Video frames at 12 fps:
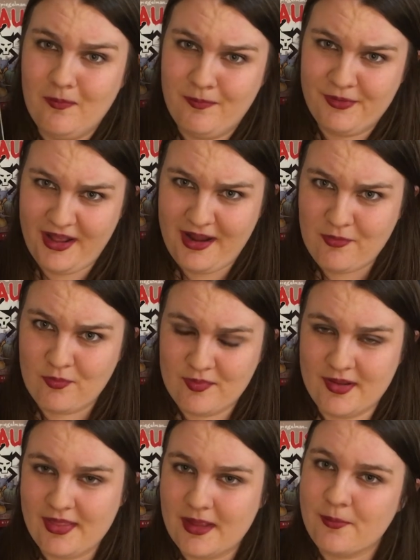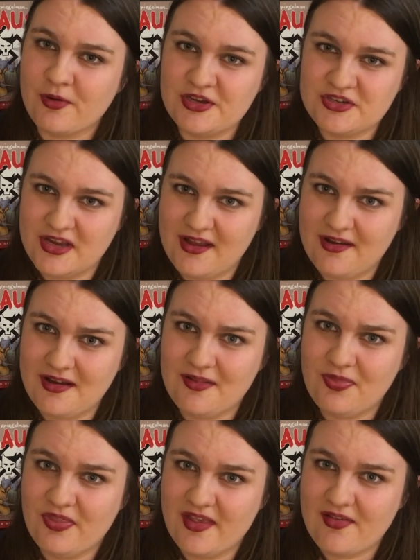But I really appreciated
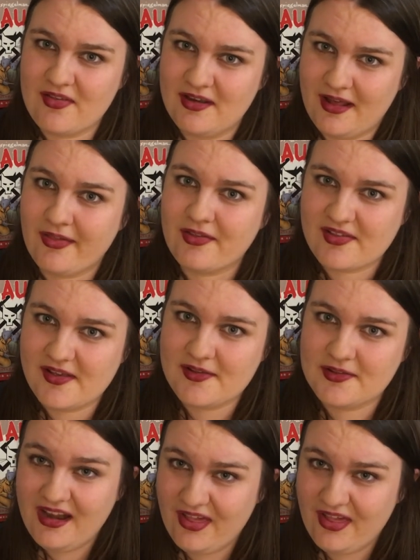this analysis.